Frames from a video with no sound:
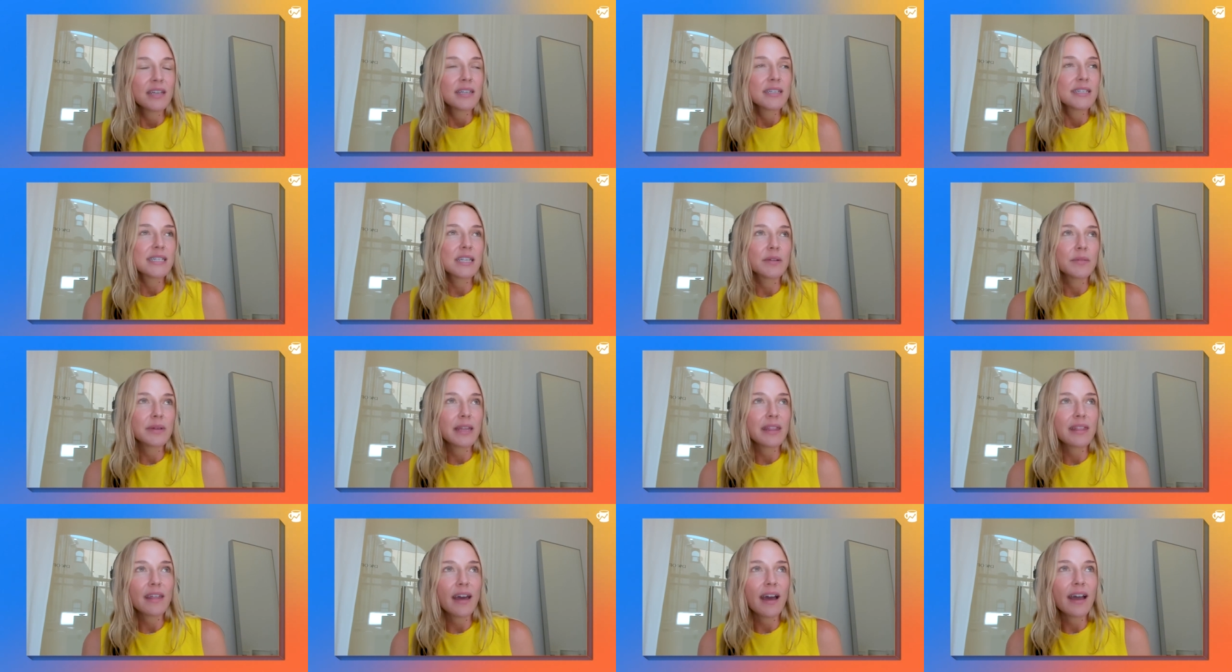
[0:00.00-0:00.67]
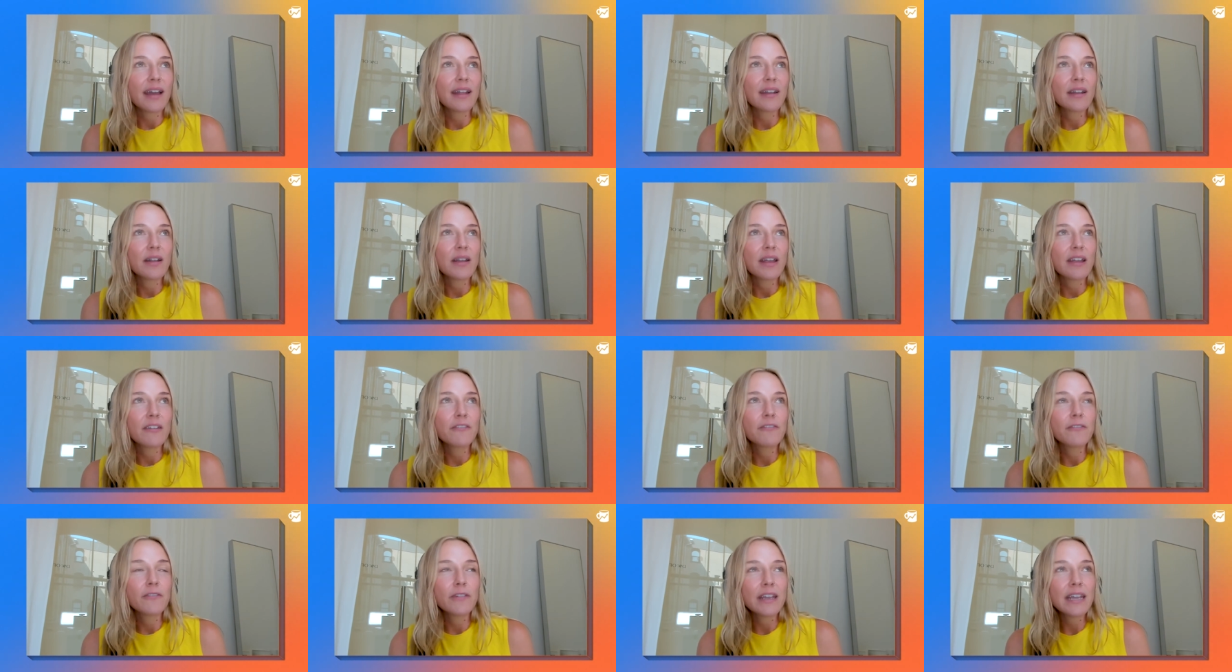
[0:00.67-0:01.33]
So we thought
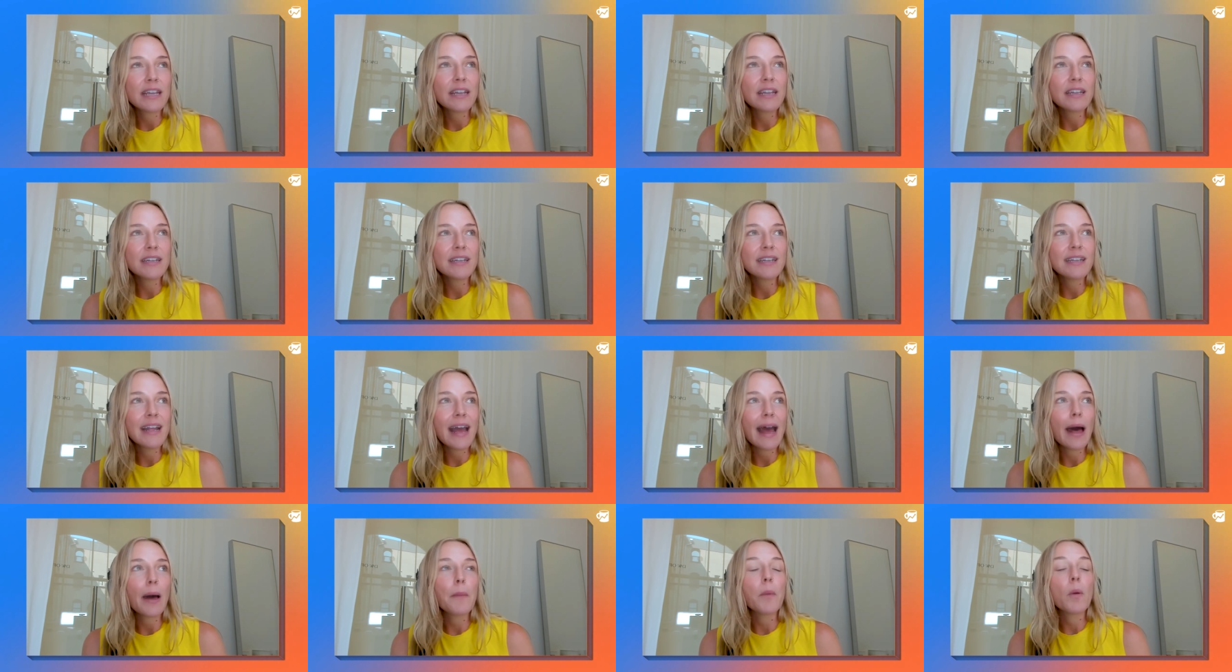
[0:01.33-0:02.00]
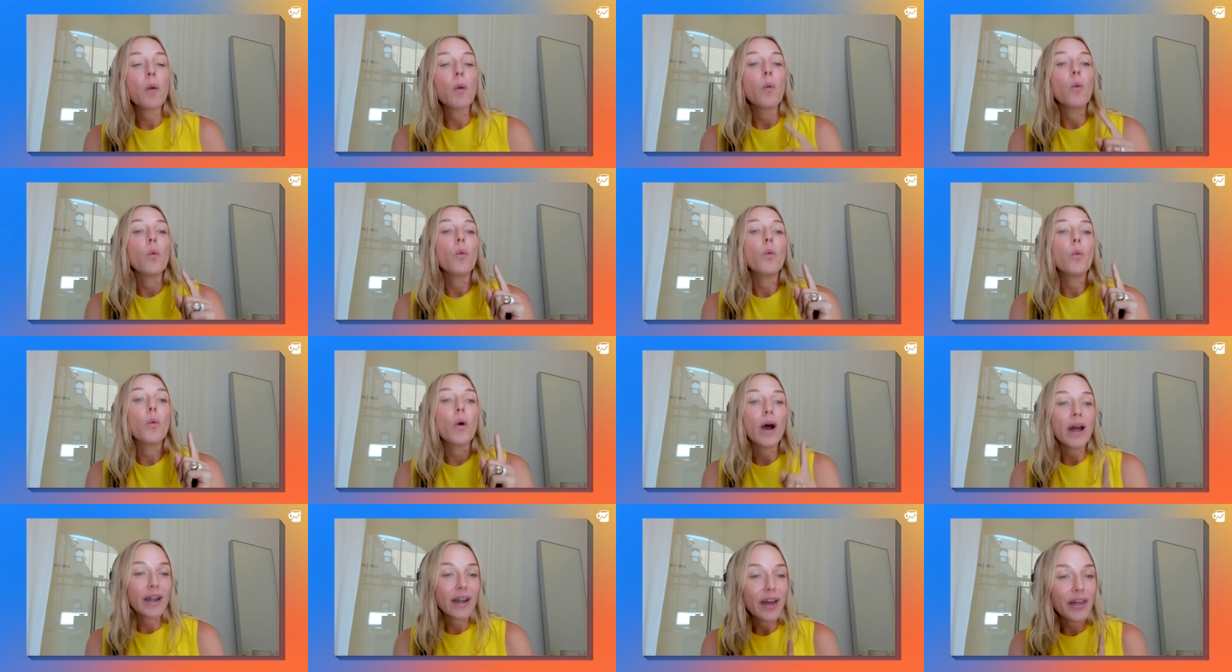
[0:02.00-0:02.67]
if we could help
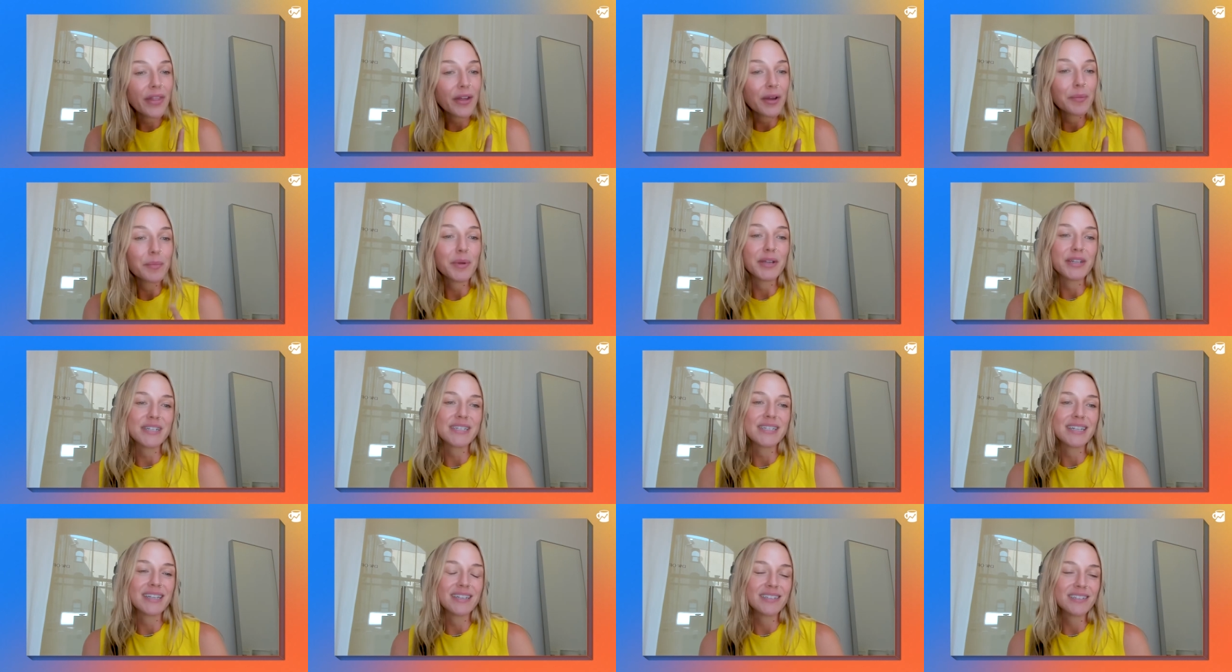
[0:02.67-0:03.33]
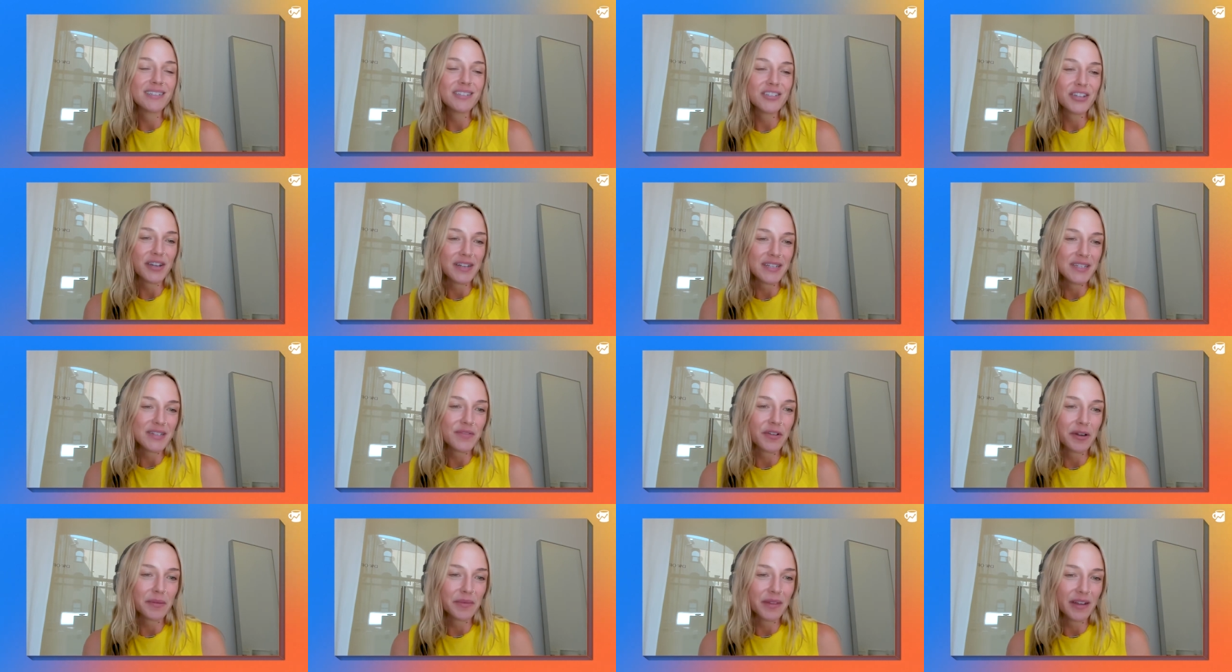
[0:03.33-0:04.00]
one other person
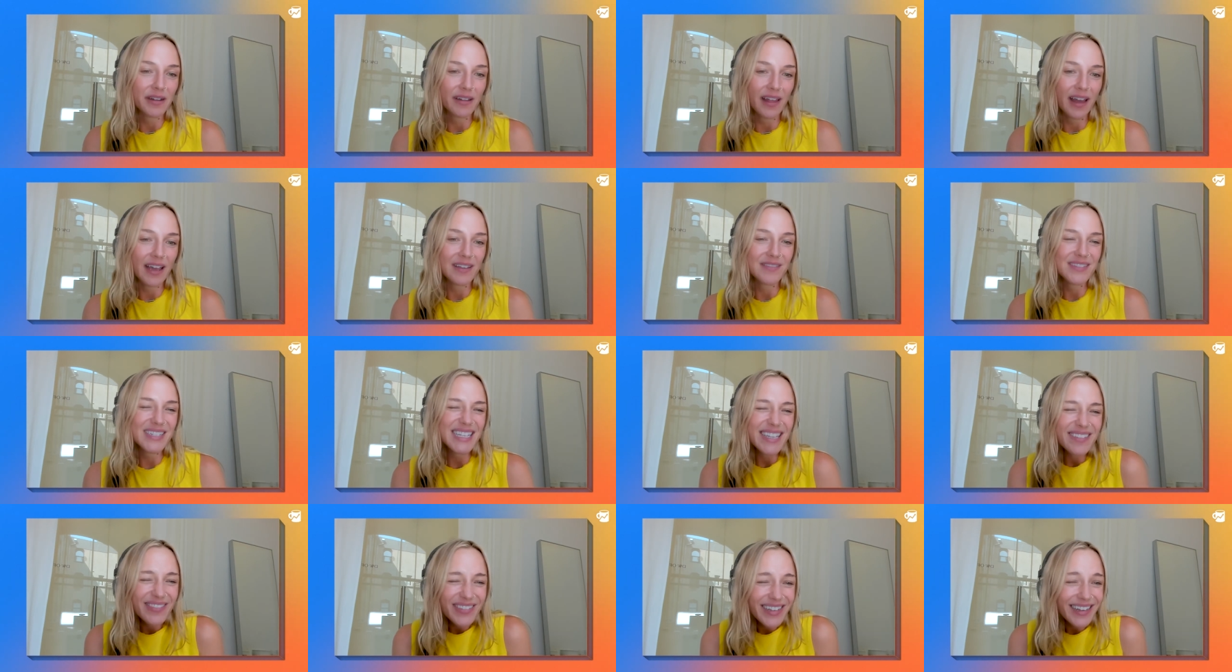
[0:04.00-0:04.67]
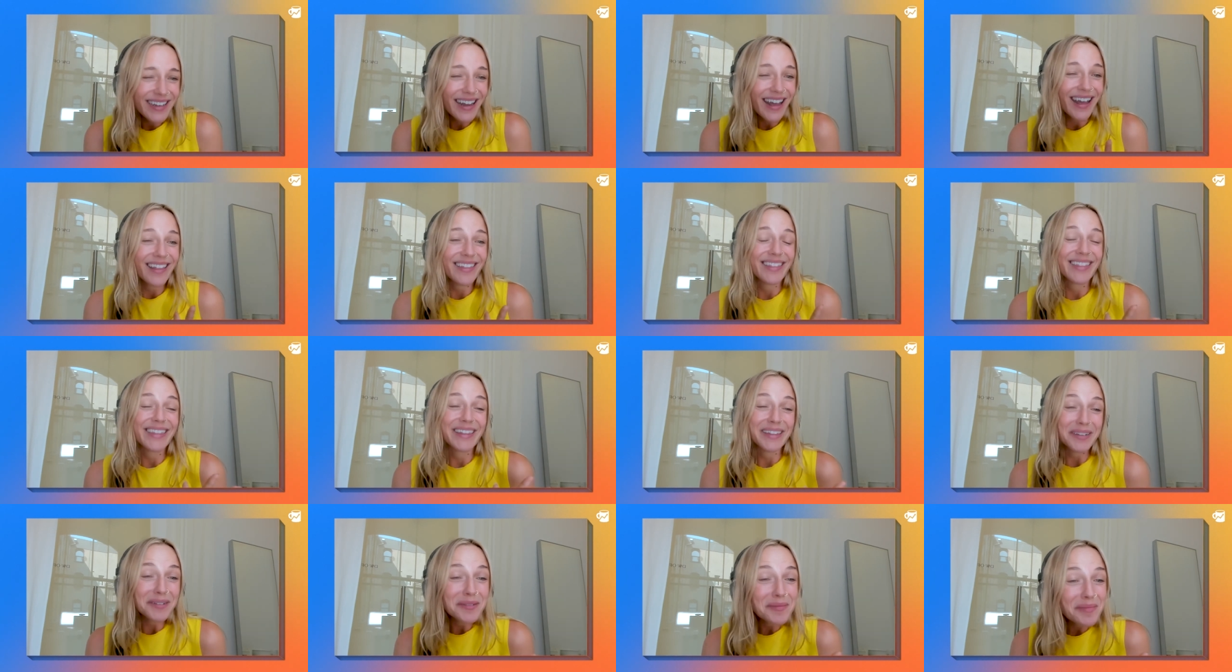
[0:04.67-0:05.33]
transform their lives, even a
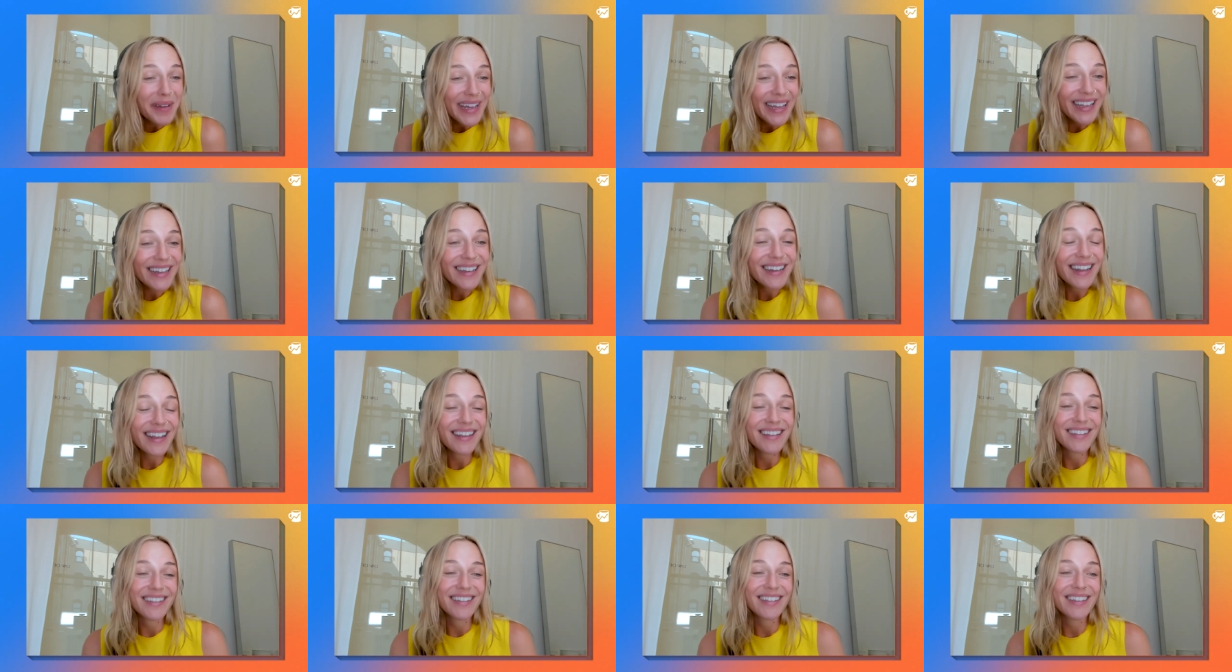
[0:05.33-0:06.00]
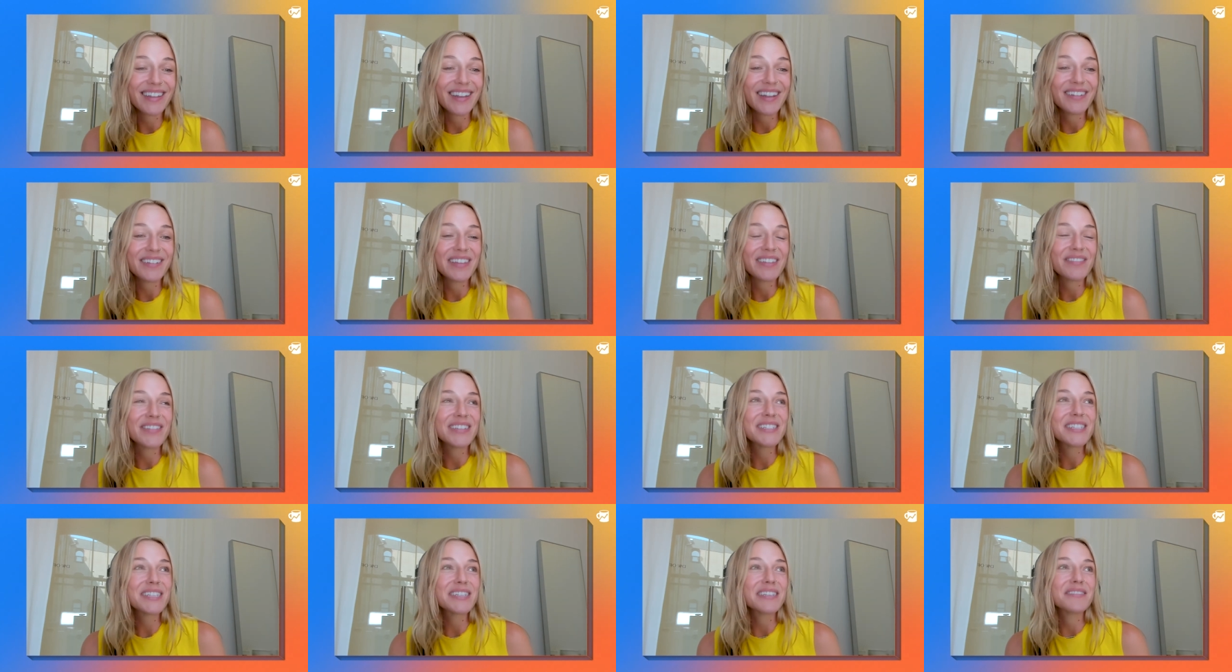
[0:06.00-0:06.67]
little bit, you know,
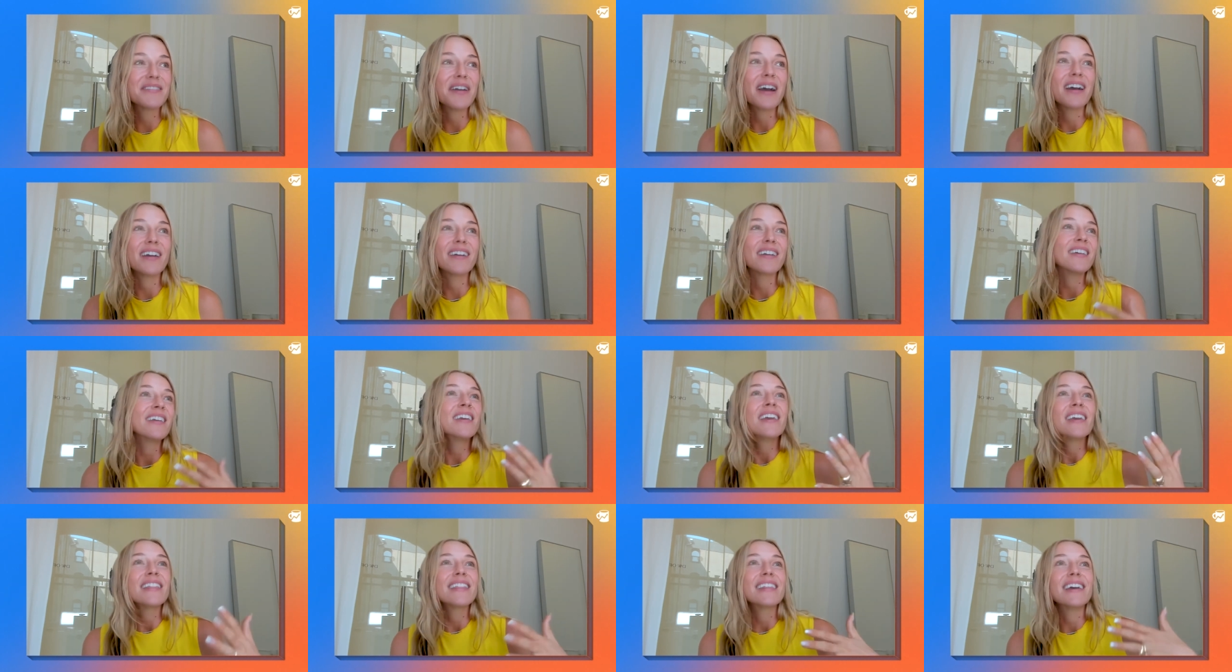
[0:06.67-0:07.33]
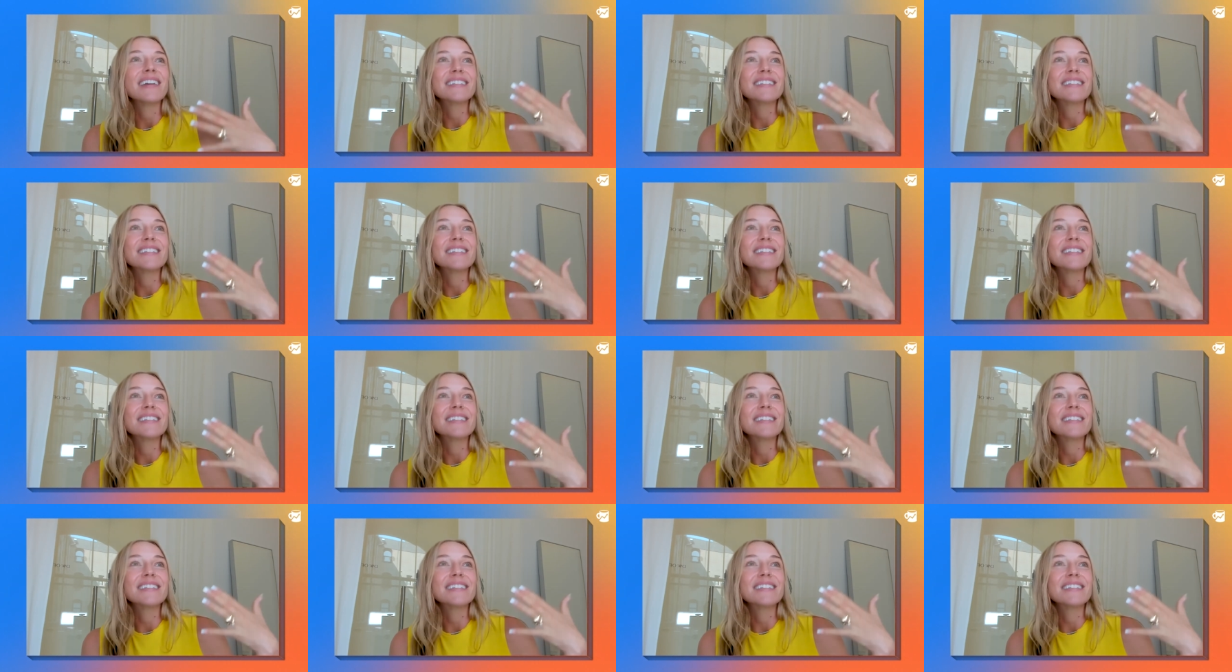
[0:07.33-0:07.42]
even to a, a